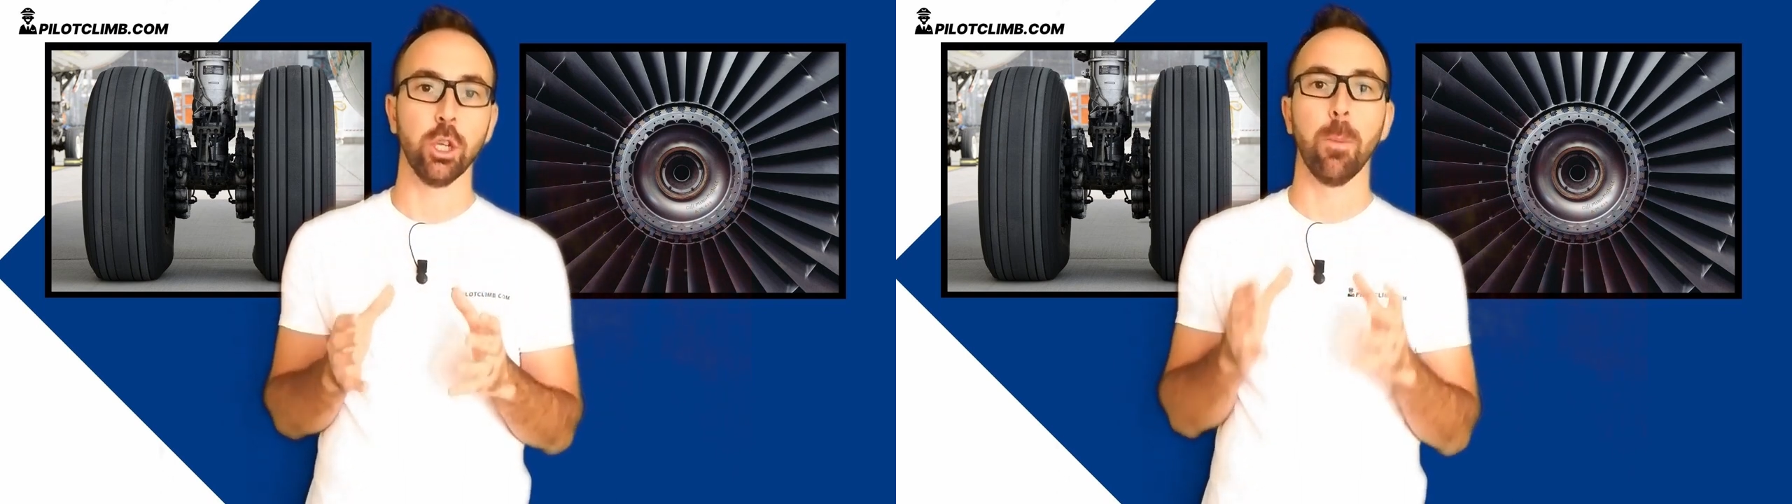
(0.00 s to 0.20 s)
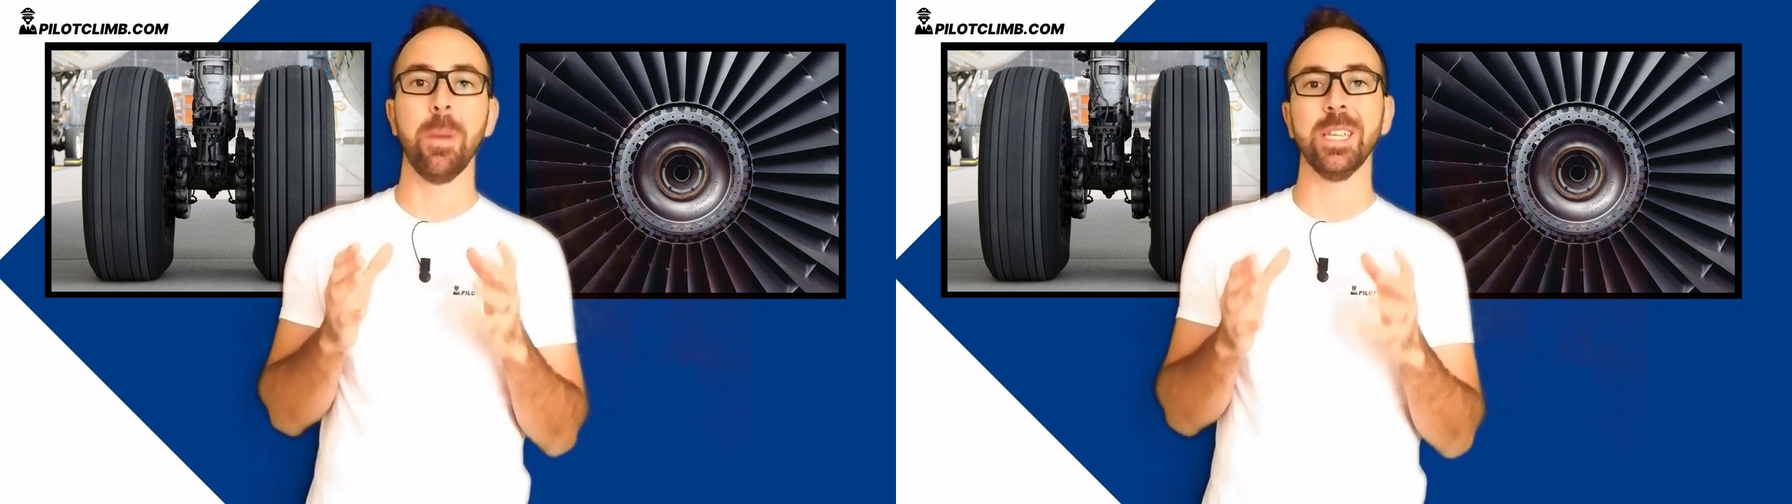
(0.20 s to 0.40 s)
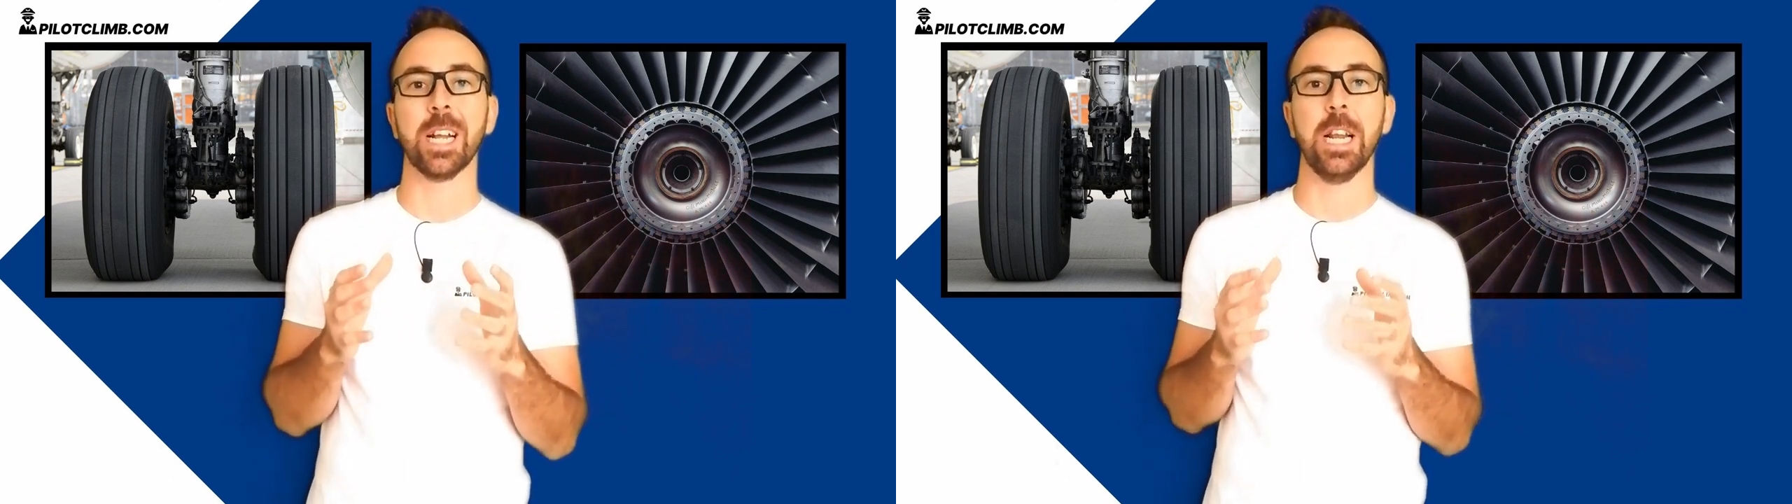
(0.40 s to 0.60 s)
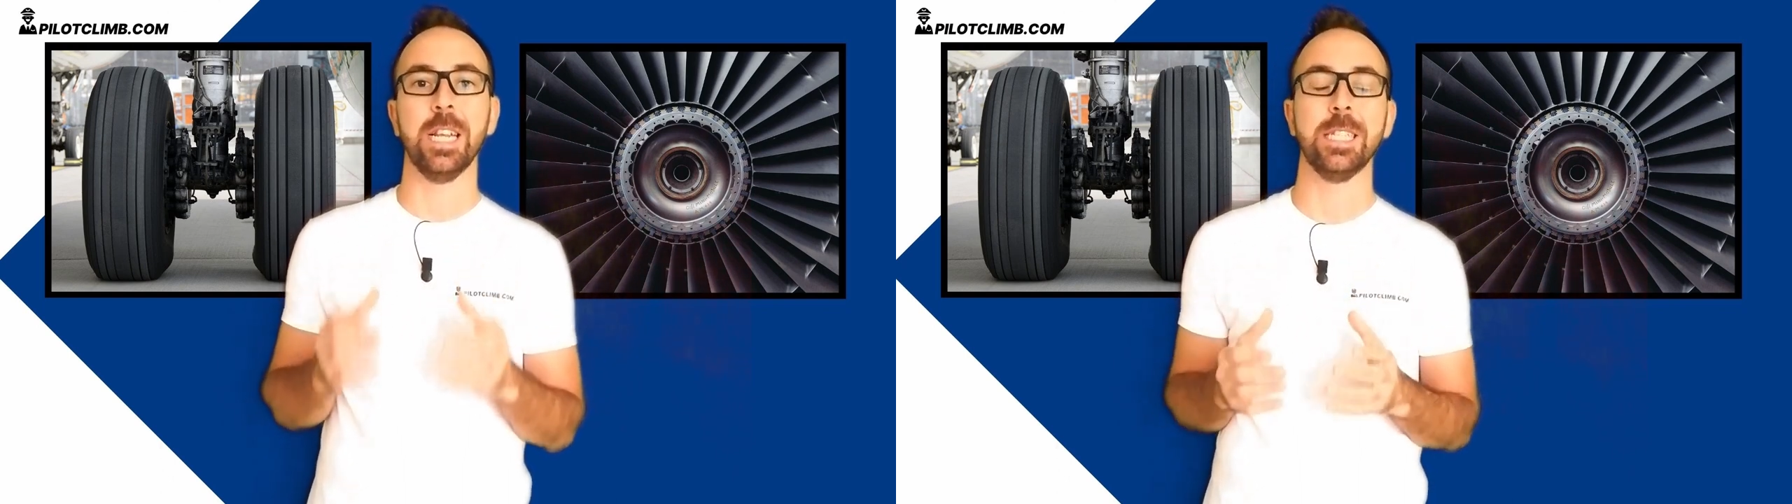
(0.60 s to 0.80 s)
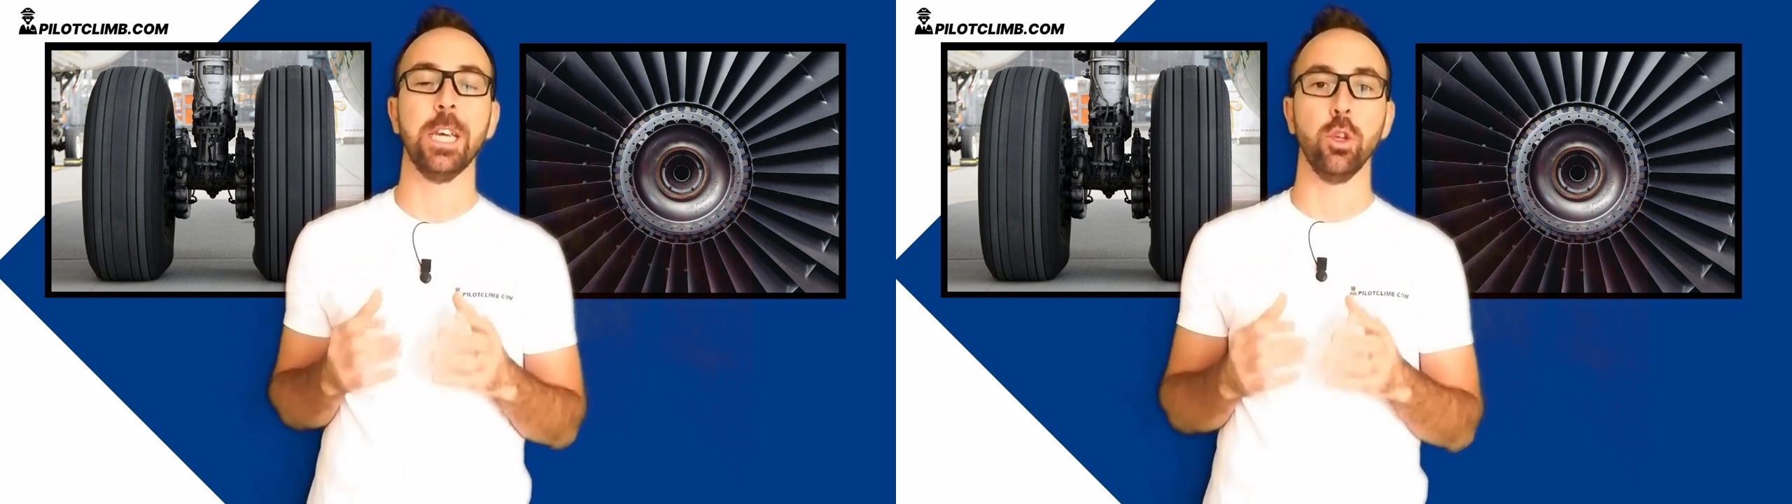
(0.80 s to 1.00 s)
so basically
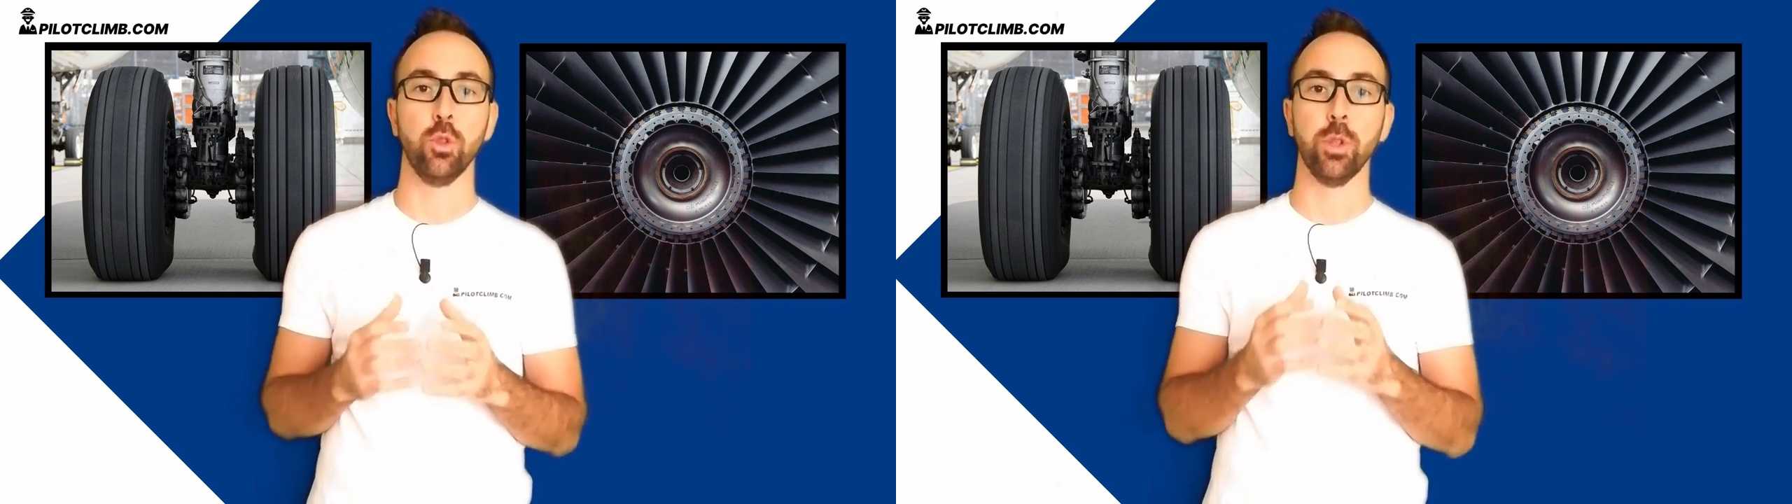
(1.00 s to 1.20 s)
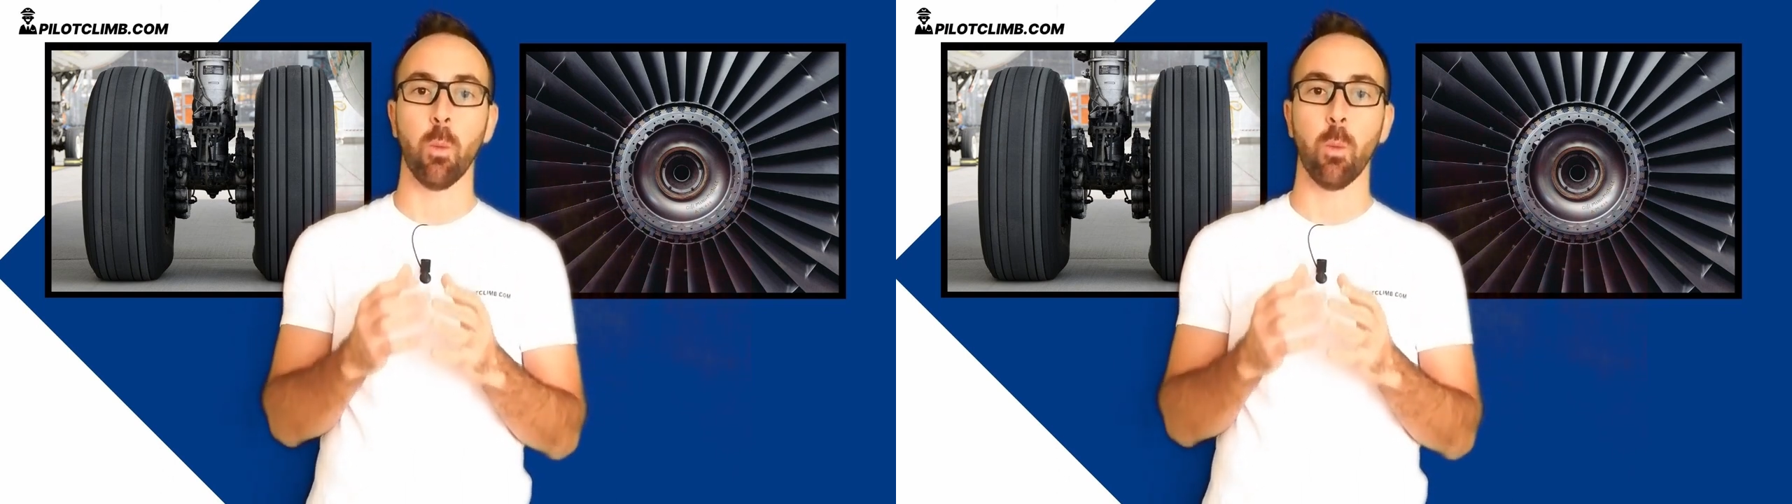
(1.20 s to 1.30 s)
let's say you do